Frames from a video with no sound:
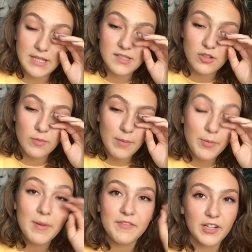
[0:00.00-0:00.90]
I still
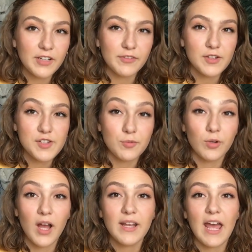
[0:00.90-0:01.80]
remember my very first
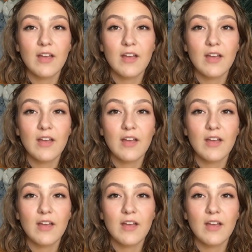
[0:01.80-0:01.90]
run.